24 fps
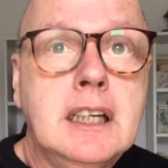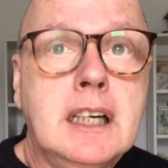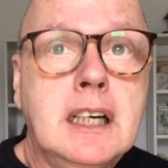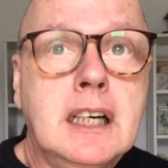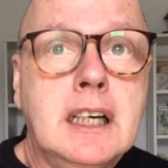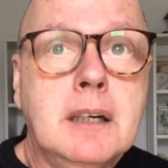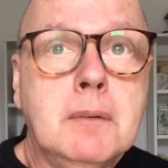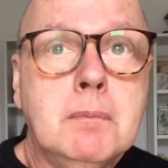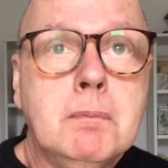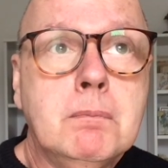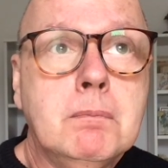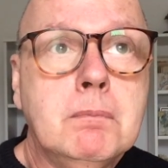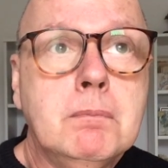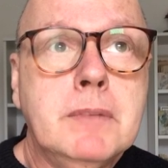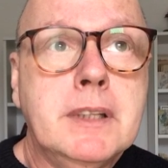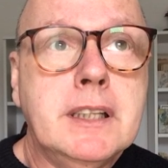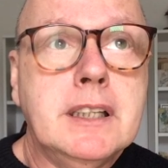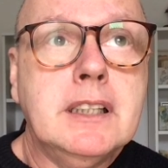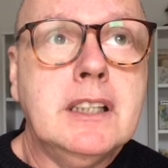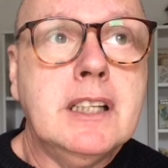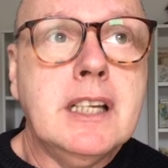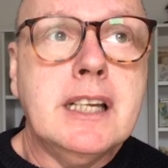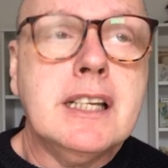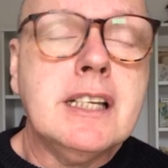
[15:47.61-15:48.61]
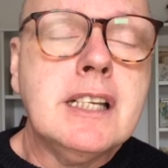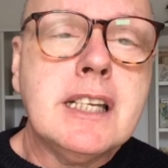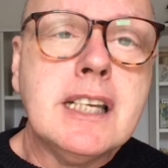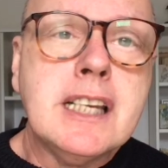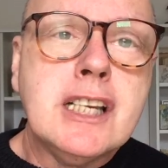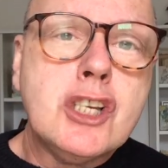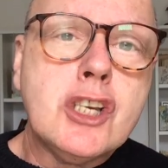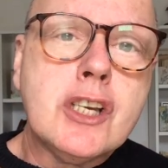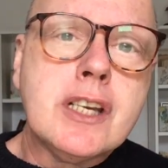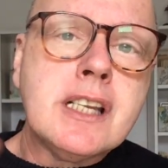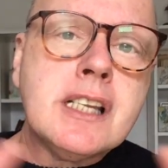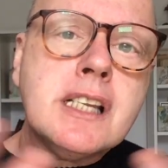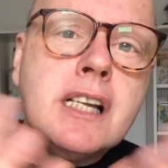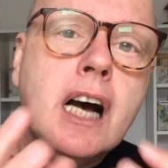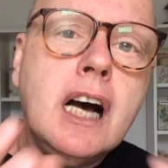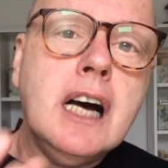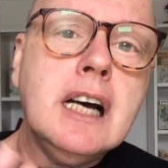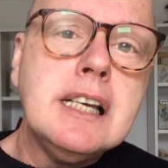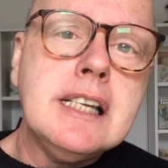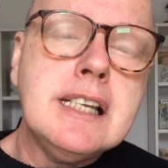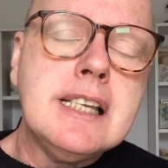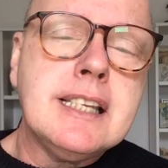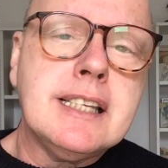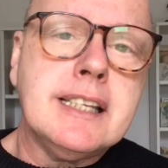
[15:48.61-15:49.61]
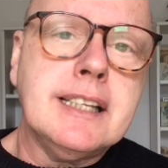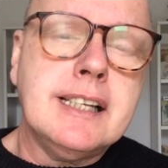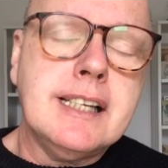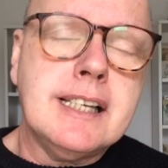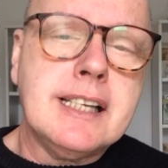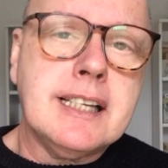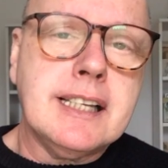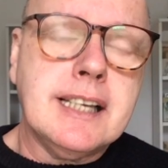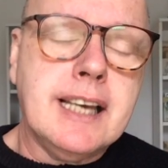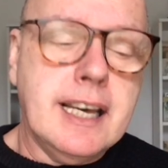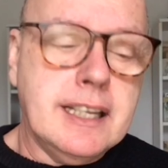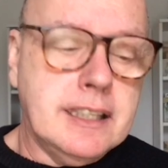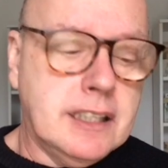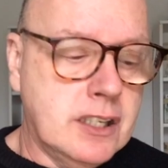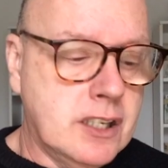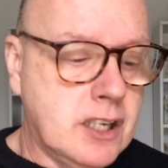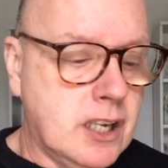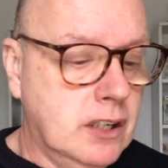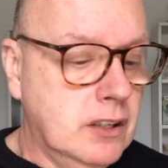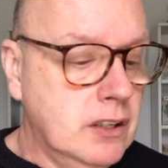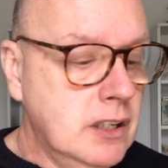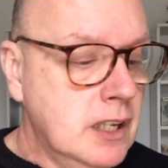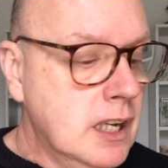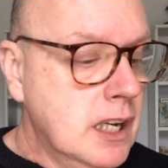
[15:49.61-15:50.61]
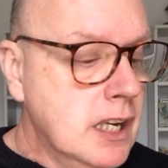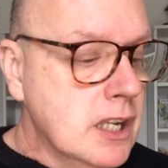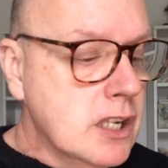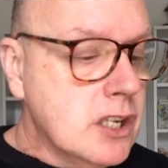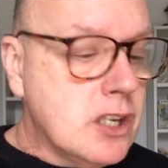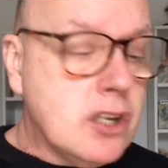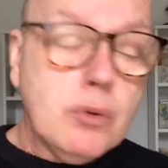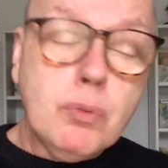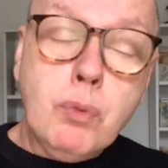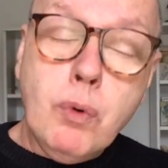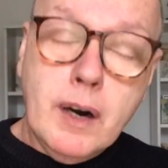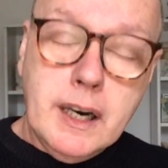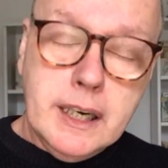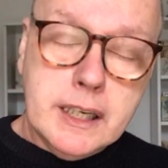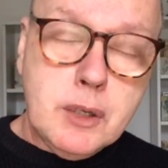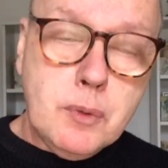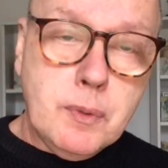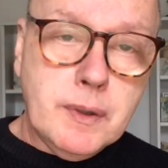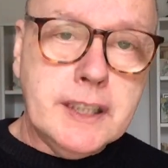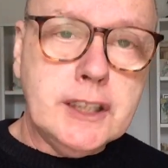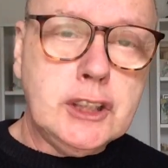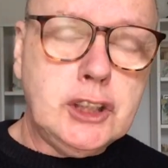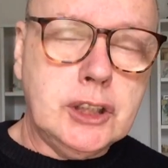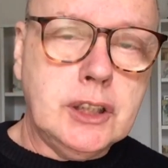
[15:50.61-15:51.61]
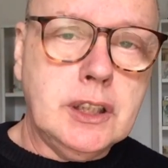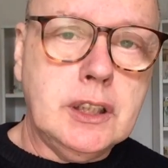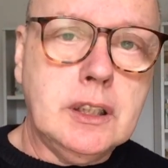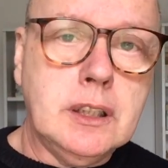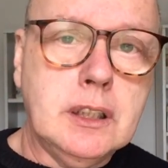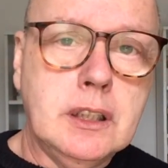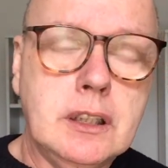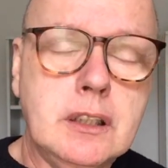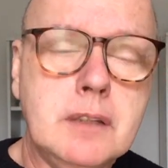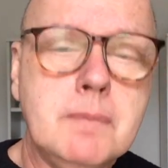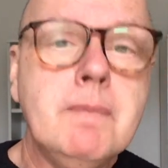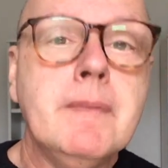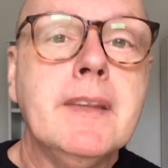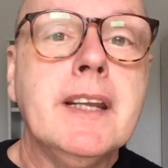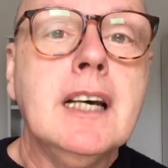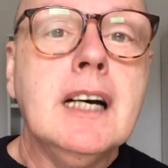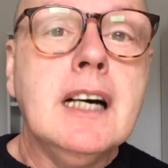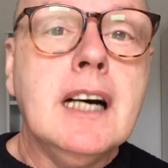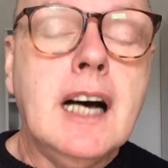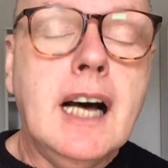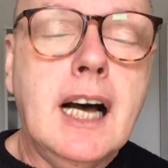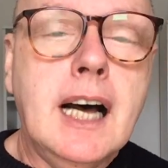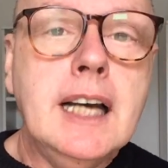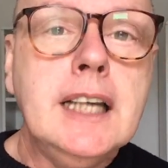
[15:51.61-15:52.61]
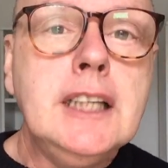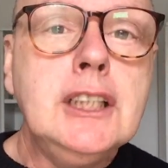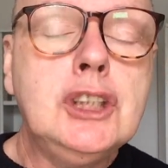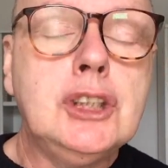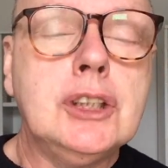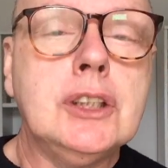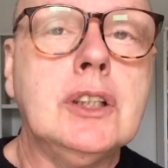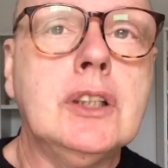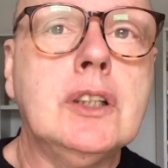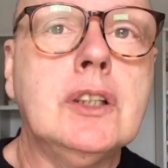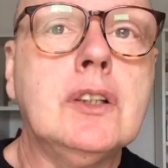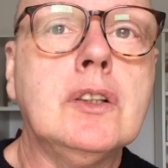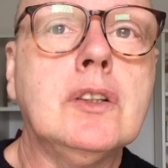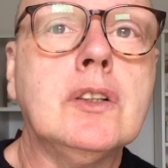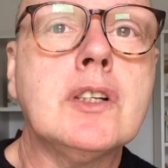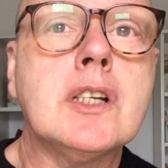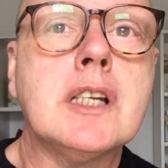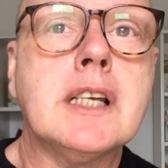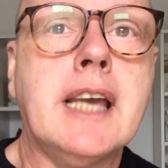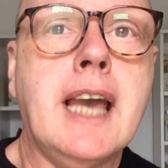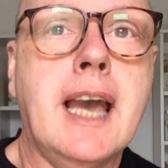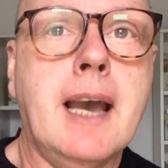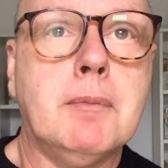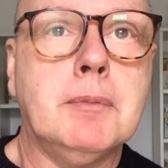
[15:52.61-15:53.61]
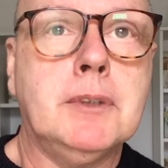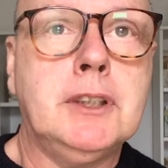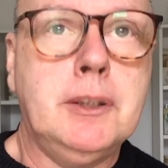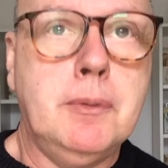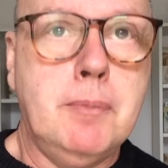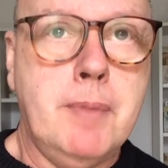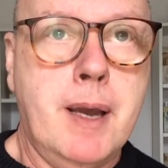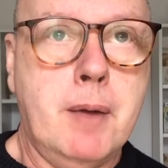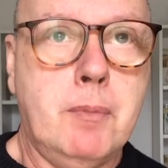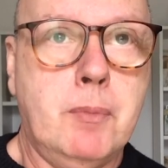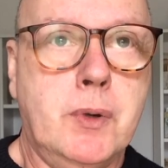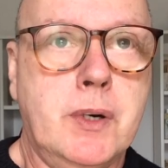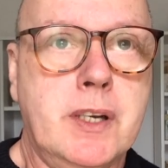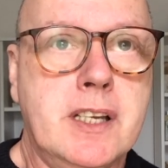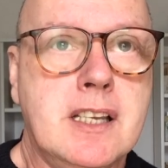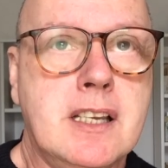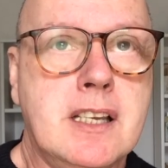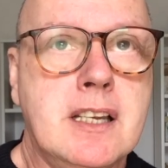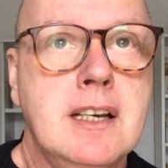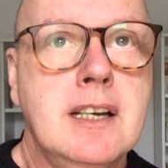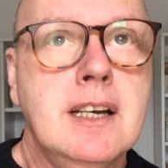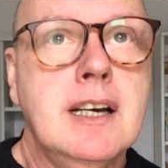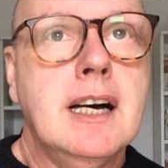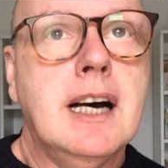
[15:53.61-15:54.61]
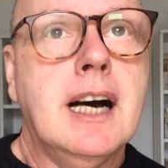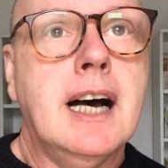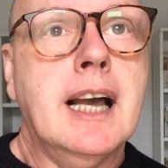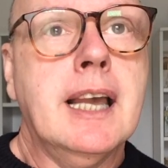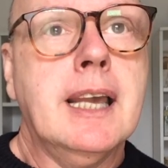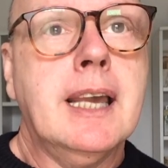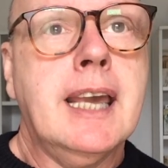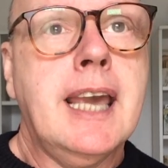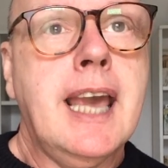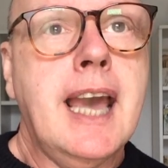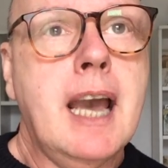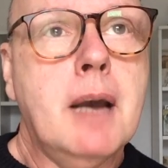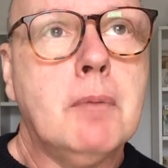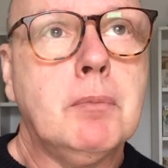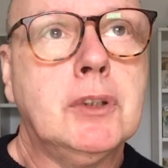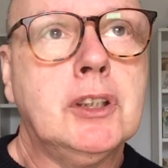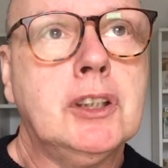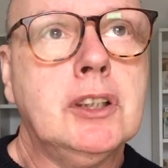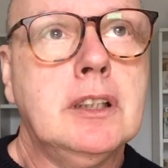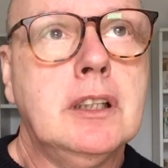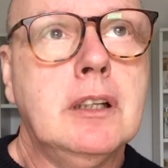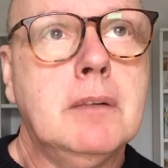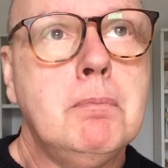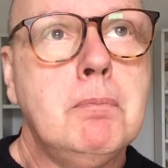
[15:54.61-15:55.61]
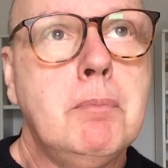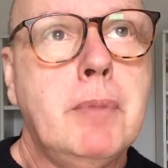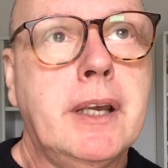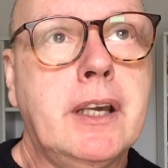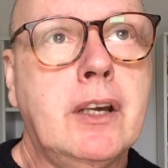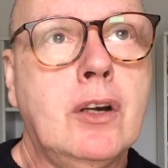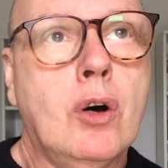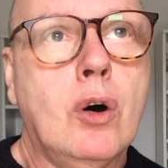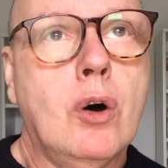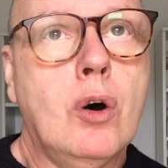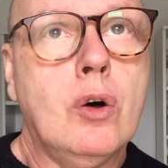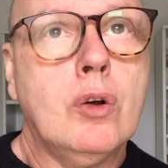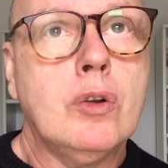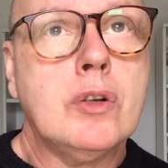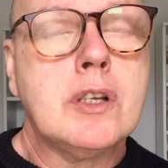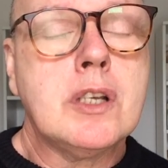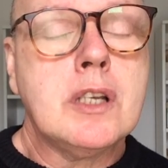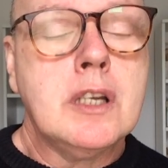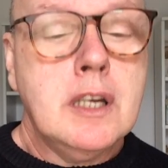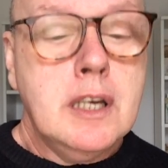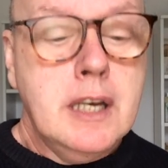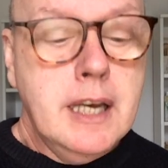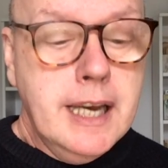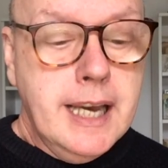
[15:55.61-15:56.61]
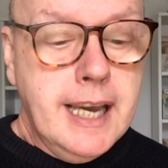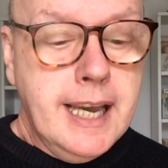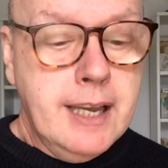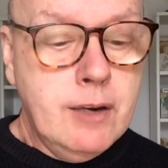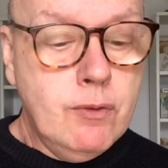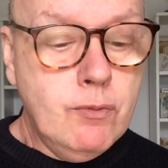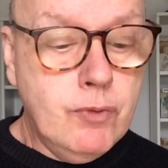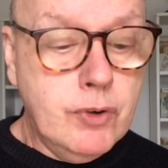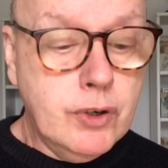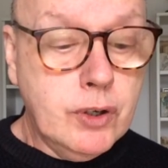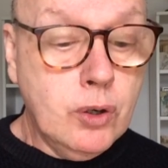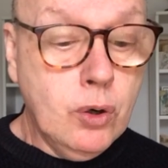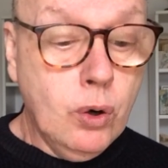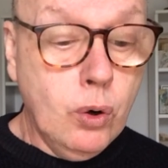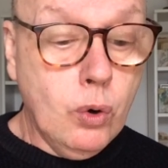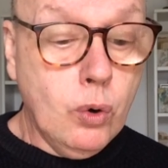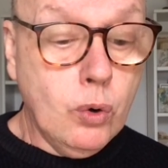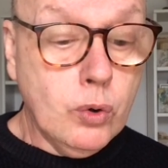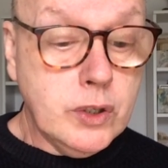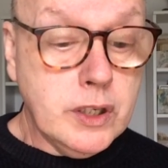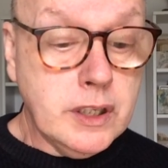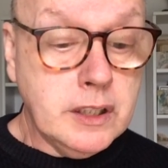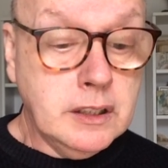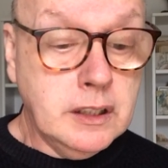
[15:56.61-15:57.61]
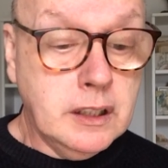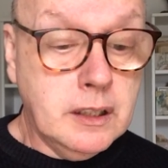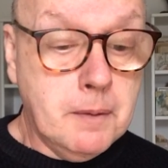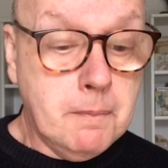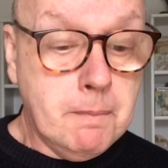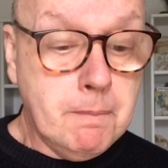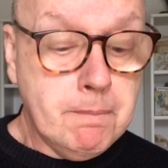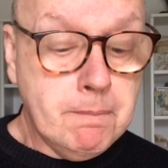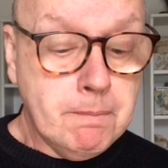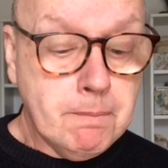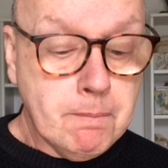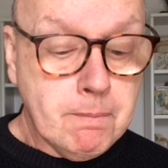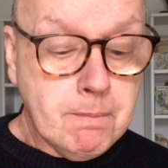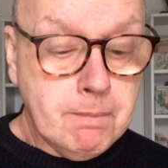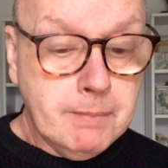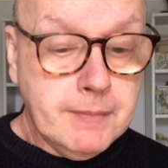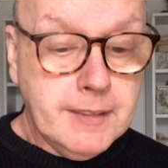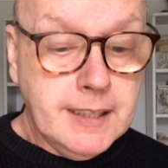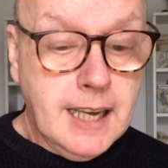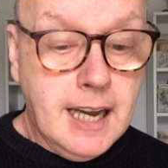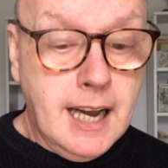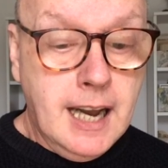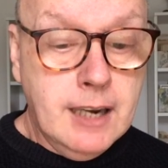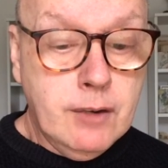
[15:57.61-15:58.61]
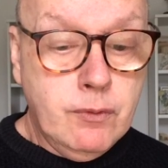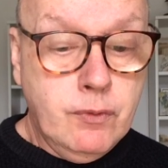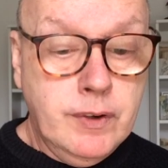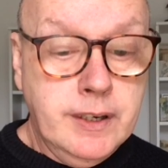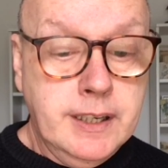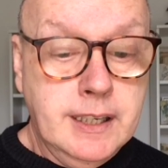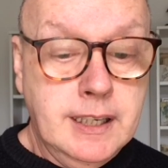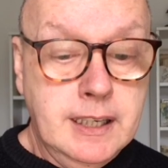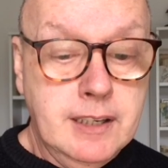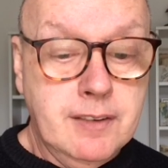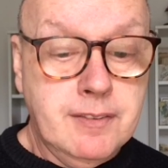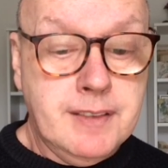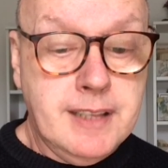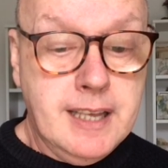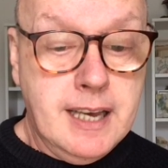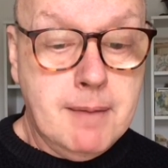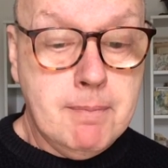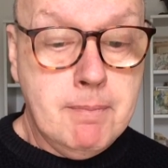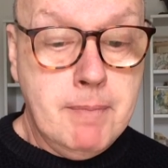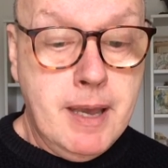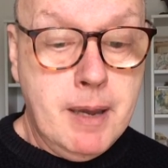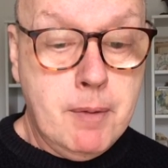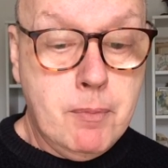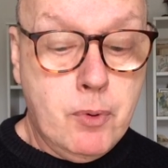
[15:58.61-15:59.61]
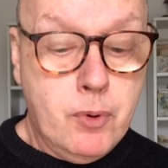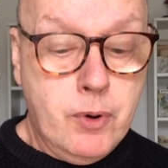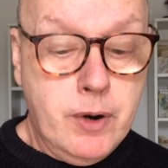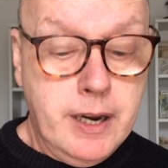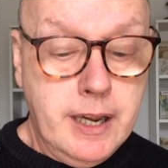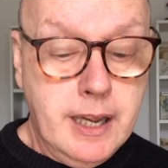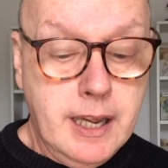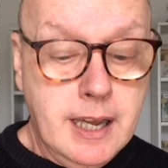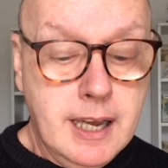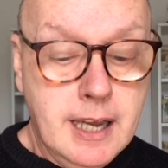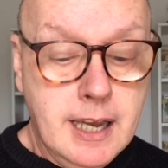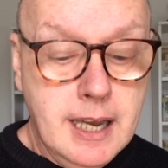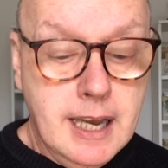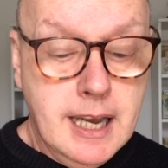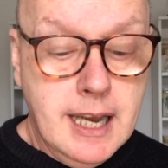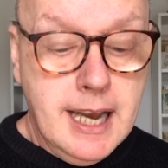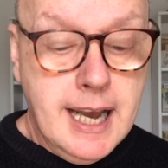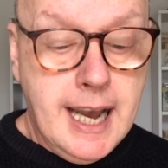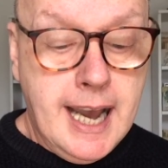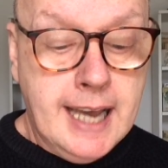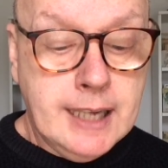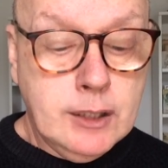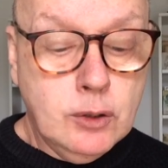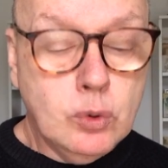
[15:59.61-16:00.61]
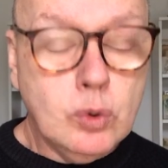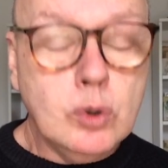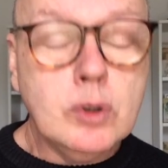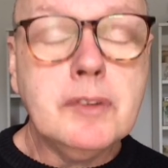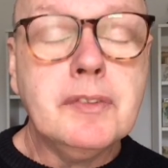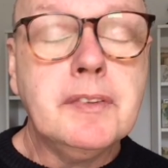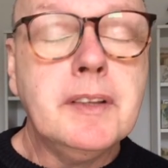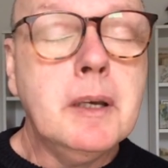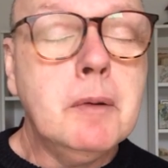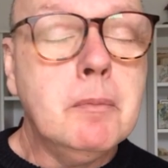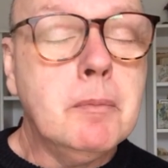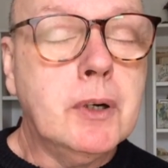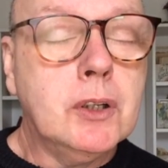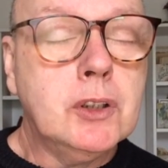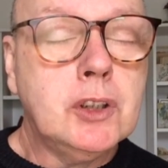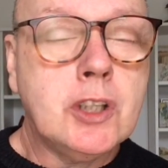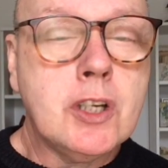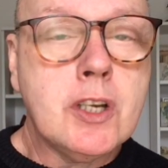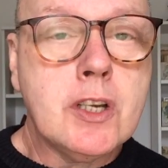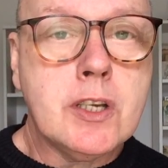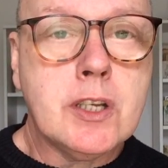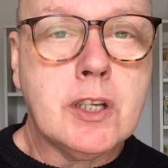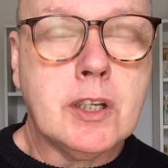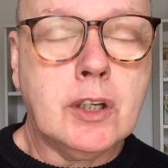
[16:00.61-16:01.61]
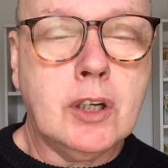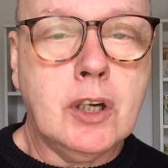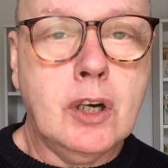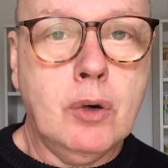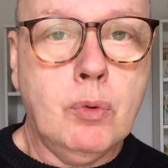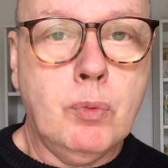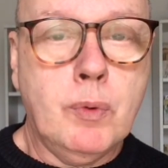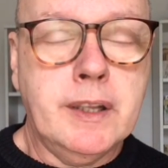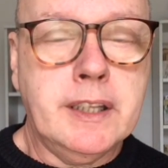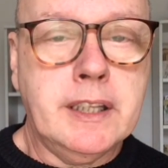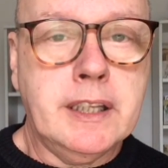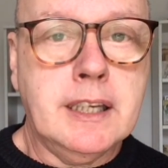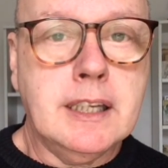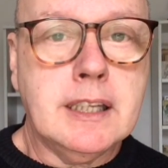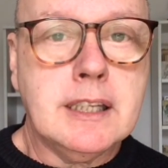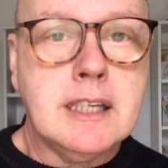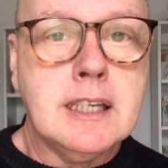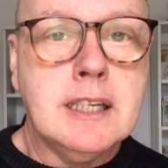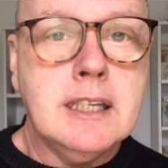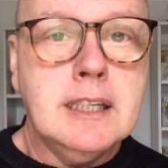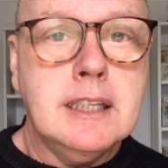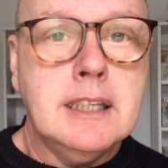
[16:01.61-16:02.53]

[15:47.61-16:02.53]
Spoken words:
It just ties things together. So why do I journal? I journal to capture memories. I capture them because in recording them, I relive that memory and all of the emotions that go with it